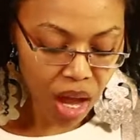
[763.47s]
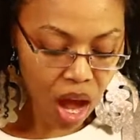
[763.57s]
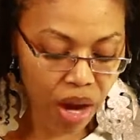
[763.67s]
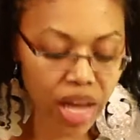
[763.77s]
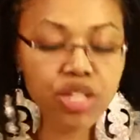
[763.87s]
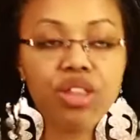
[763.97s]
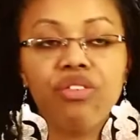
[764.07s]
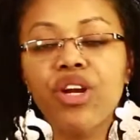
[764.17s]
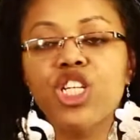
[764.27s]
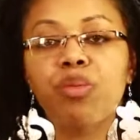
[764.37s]
Okay, so the
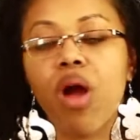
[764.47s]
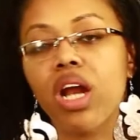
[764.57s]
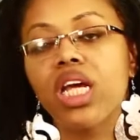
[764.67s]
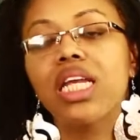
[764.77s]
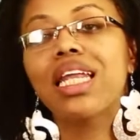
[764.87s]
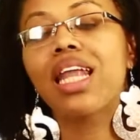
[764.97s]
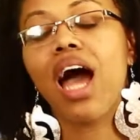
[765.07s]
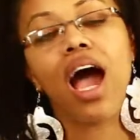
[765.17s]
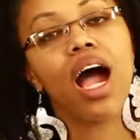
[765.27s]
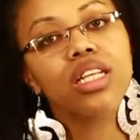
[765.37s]
French brought in
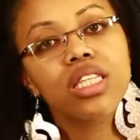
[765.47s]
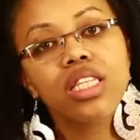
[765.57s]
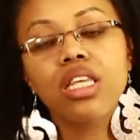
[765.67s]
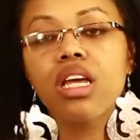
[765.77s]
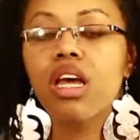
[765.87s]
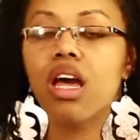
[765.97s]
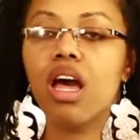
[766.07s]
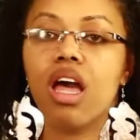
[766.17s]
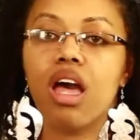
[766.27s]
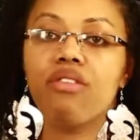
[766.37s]
lots
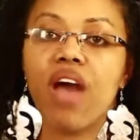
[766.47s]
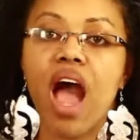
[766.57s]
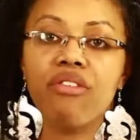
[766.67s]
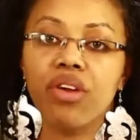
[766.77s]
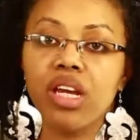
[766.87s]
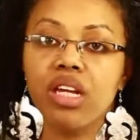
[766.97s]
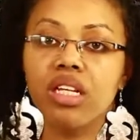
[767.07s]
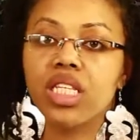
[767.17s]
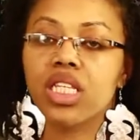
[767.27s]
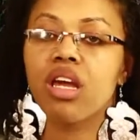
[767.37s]
of
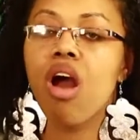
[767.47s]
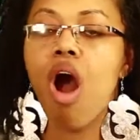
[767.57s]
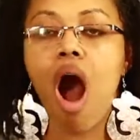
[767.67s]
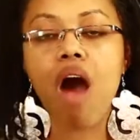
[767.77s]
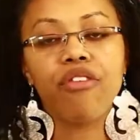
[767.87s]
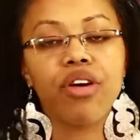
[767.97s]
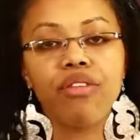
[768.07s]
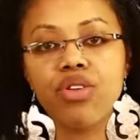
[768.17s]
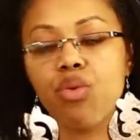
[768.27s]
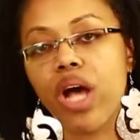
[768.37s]
Africans off
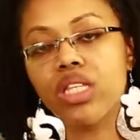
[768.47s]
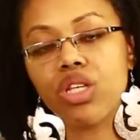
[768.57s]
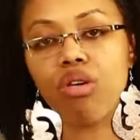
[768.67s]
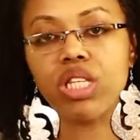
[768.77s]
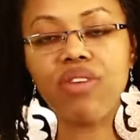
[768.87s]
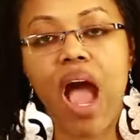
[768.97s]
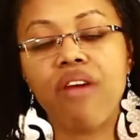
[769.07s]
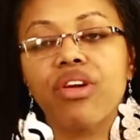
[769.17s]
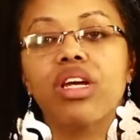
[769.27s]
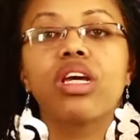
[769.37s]
of the west coast of
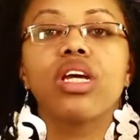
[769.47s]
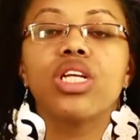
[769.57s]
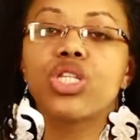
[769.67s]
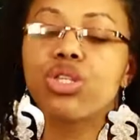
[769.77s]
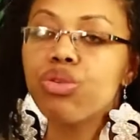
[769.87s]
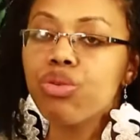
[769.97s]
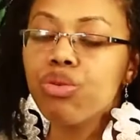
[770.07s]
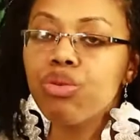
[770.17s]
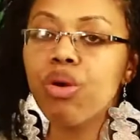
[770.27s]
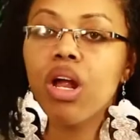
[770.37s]
Africa
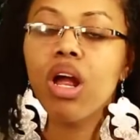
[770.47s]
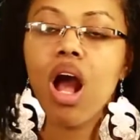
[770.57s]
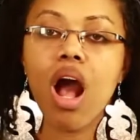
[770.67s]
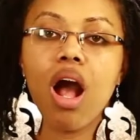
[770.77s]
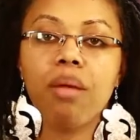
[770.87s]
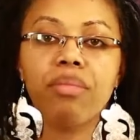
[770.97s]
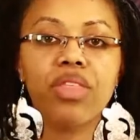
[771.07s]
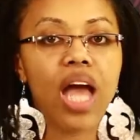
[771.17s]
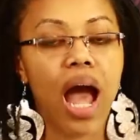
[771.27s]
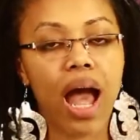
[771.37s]
into um,
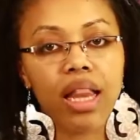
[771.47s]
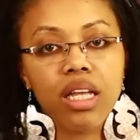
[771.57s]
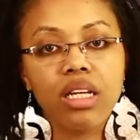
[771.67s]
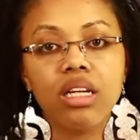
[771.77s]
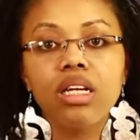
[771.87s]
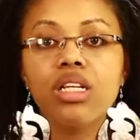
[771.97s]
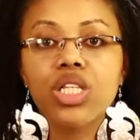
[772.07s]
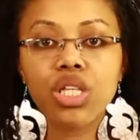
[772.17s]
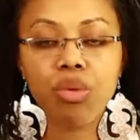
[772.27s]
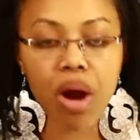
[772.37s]
the island
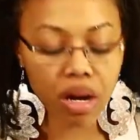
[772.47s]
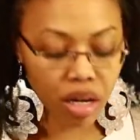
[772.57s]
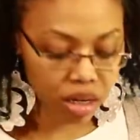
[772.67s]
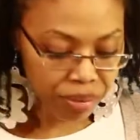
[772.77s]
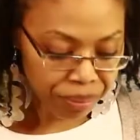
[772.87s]
to work.